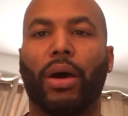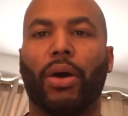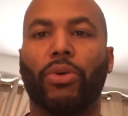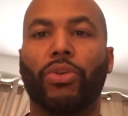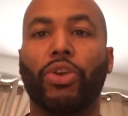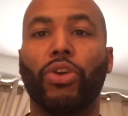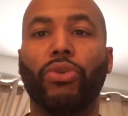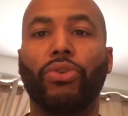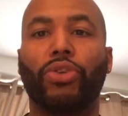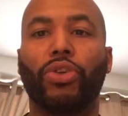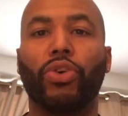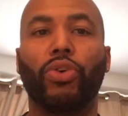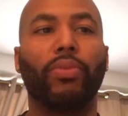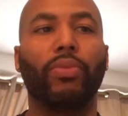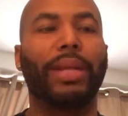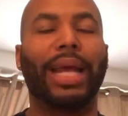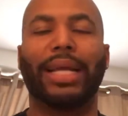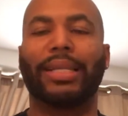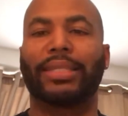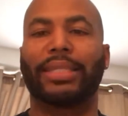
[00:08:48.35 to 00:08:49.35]
on
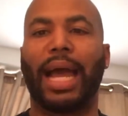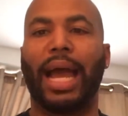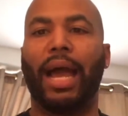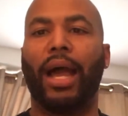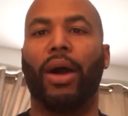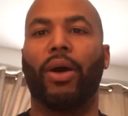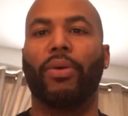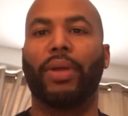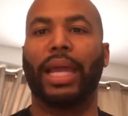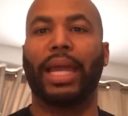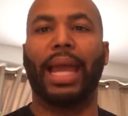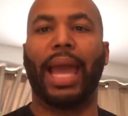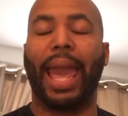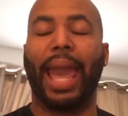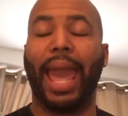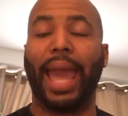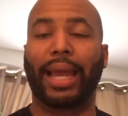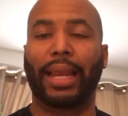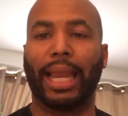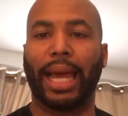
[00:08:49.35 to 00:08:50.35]
YouTube that sound and
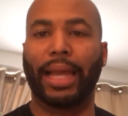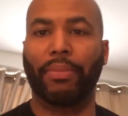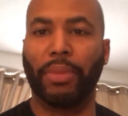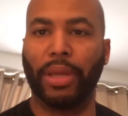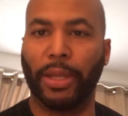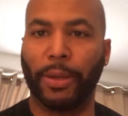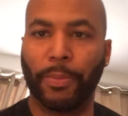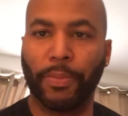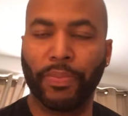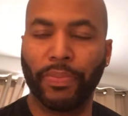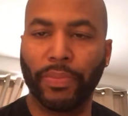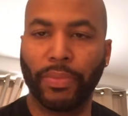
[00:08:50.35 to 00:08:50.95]
act like me?